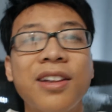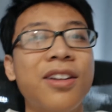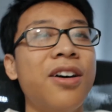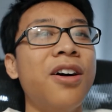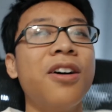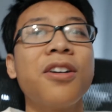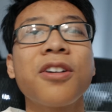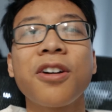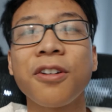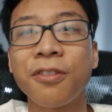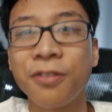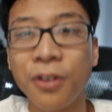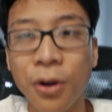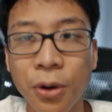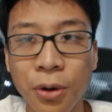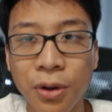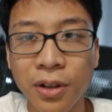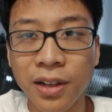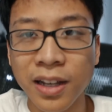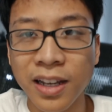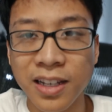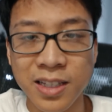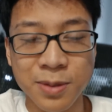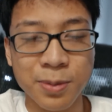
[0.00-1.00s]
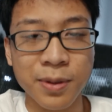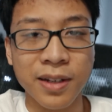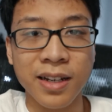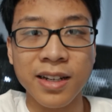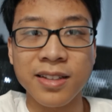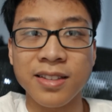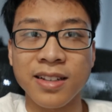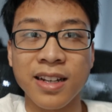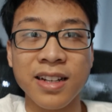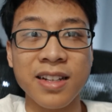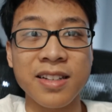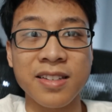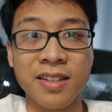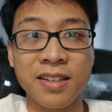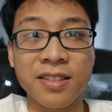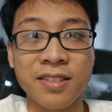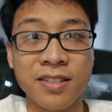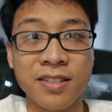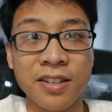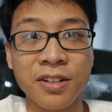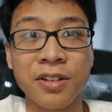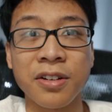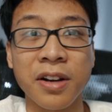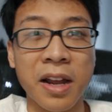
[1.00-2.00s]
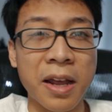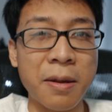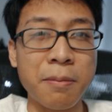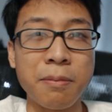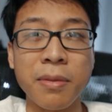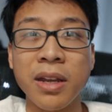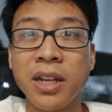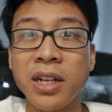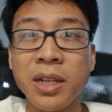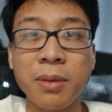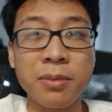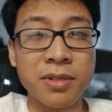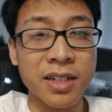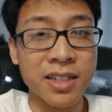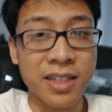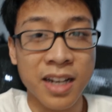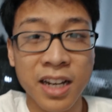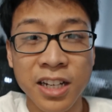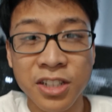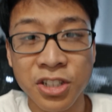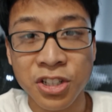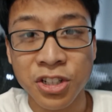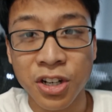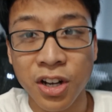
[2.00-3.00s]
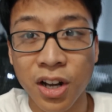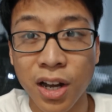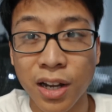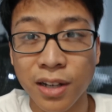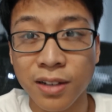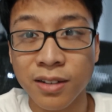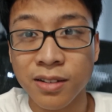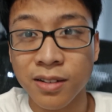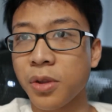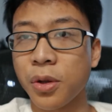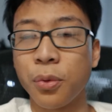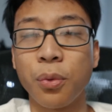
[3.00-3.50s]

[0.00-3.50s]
longer focal lengths because that is considered a medium to tight shot.